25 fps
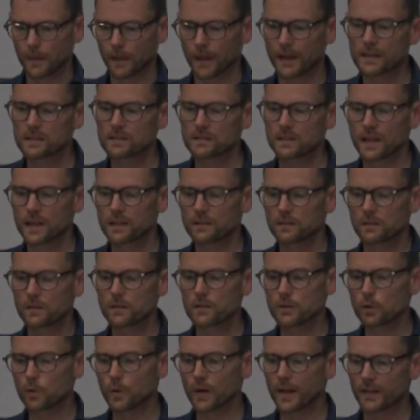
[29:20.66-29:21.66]
Instead,
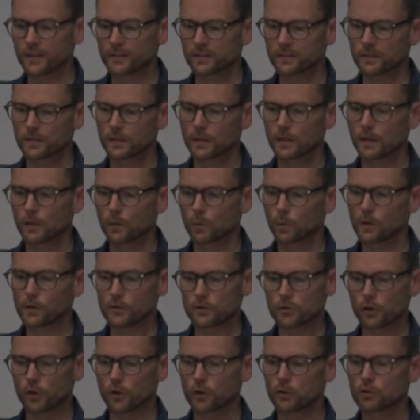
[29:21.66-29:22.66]
the US will
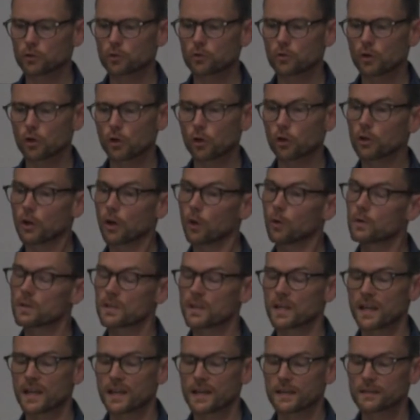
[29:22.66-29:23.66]
return to the good old
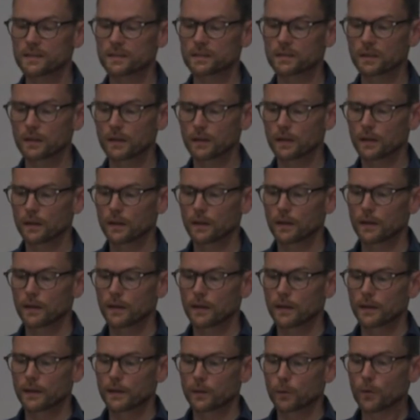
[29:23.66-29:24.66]
days
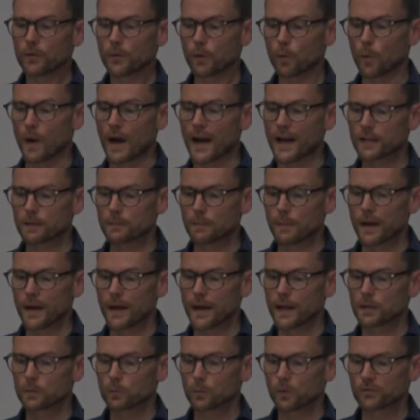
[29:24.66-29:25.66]
when the white
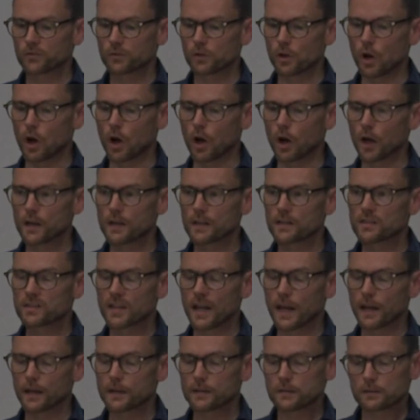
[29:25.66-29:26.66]
man was the
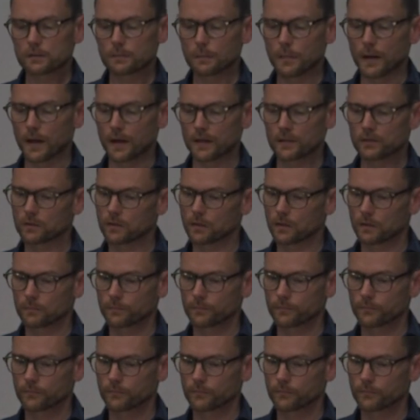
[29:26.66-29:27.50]
unchallenged master.